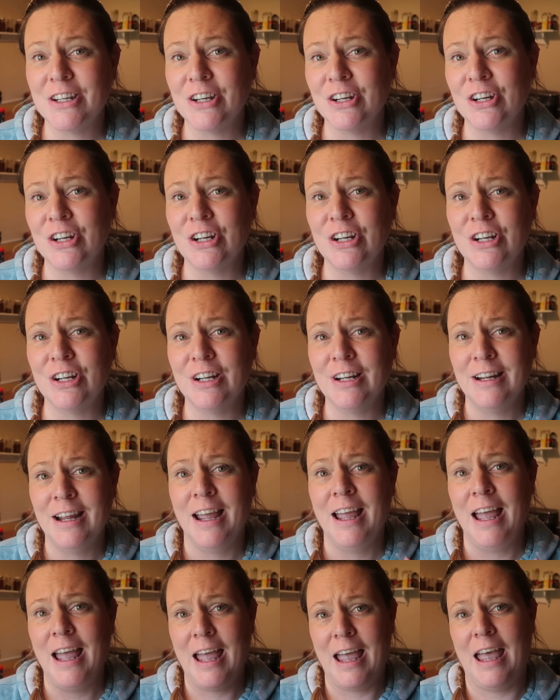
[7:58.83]
your
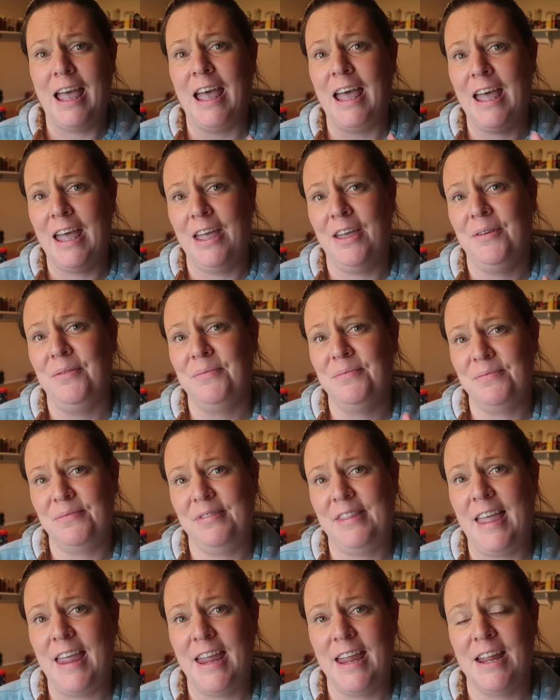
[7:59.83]

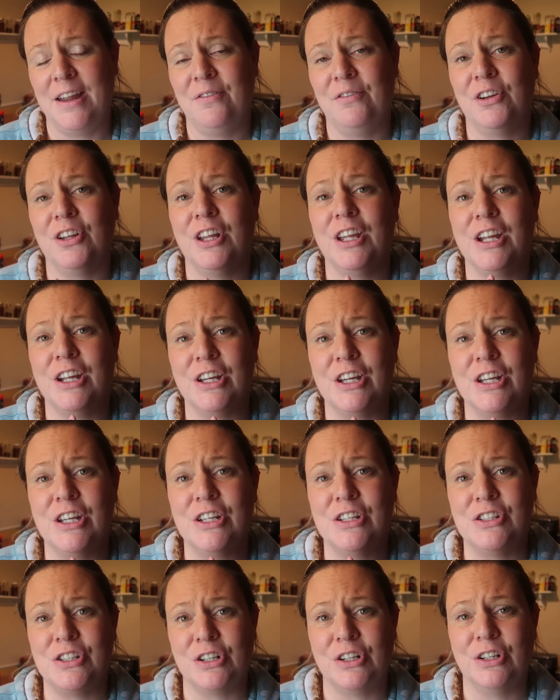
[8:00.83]
thing really
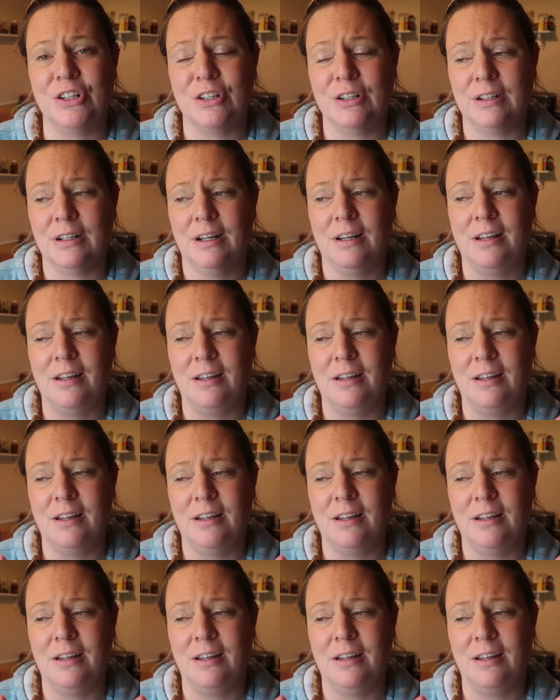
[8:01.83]
good, your